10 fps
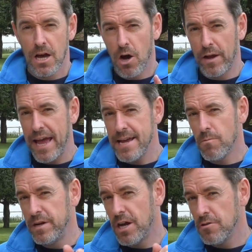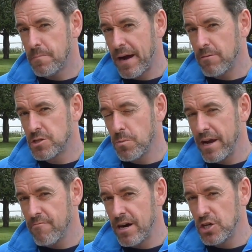Okay, we know the power to
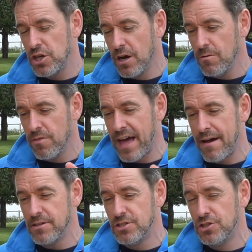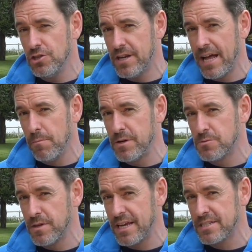weight ratio. That should help us
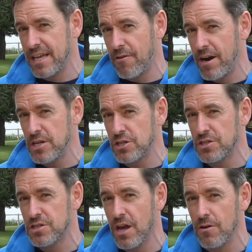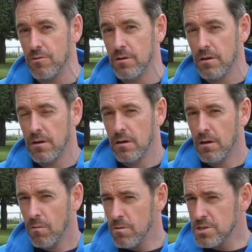with acceleration. So
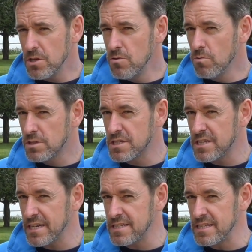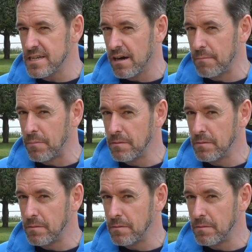what's the 0 to 60 time?